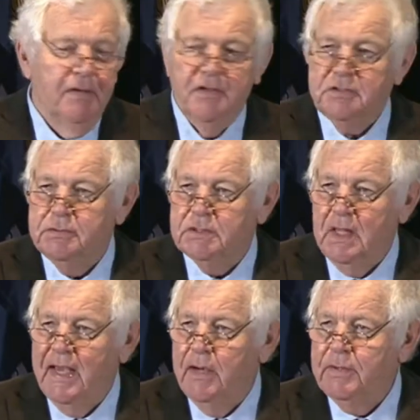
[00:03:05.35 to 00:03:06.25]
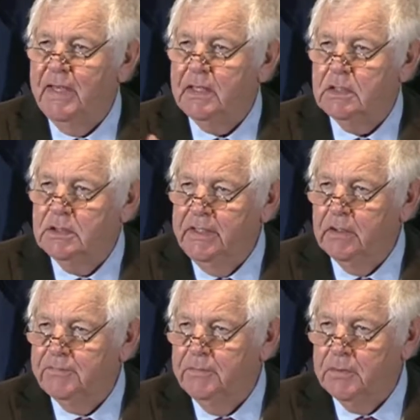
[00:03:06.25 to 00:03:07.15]
This was loud and
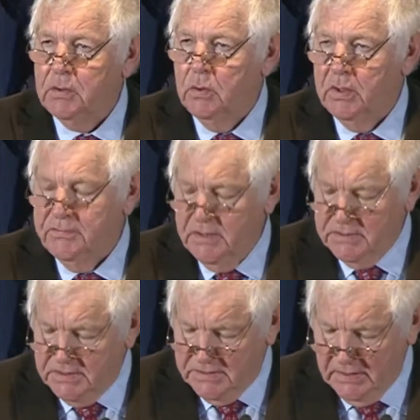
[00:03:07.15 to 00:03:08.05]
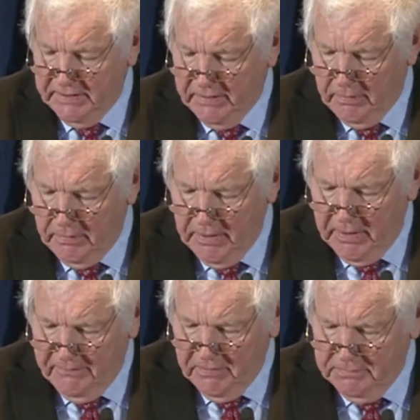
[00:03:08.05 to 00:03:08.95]
clear from the court, Justice Alito
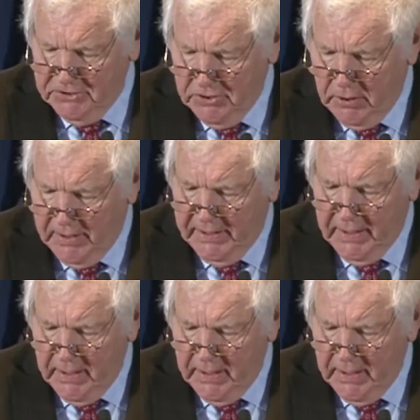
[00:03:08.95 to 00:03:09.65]
for the majority.